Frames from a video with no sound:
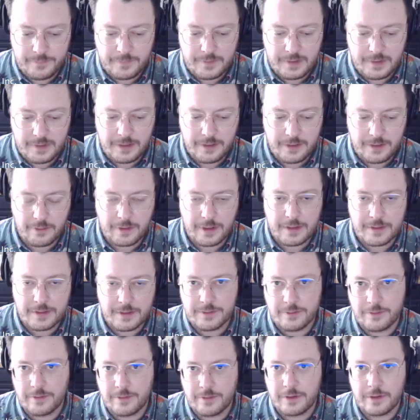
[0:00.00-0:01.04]
Indoor,
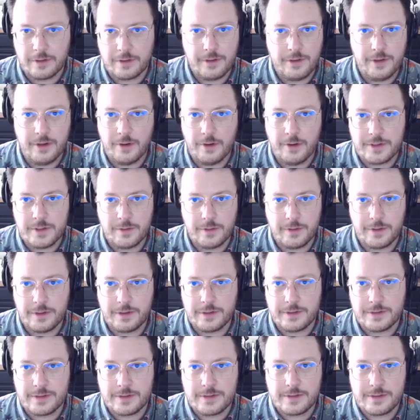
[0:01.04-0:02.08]
outdoor, no
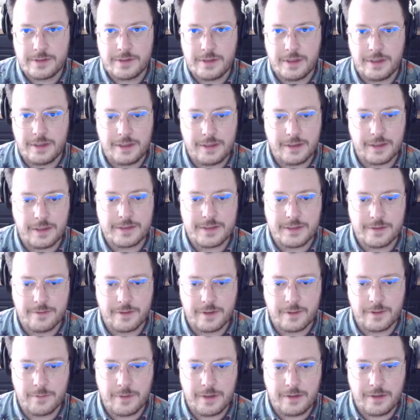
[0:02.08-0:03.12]
toys, and he like did really
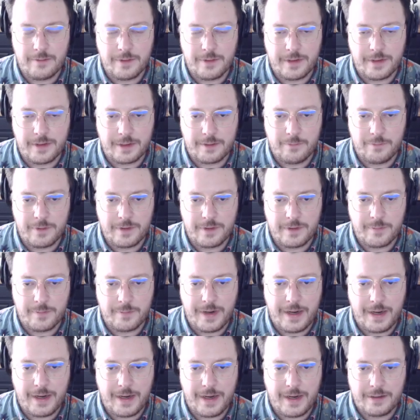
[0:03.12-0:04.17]
well with the
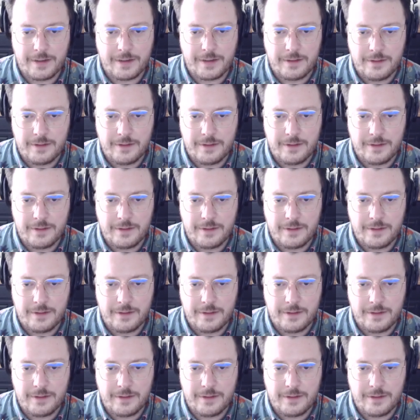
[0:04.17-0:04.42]
pack.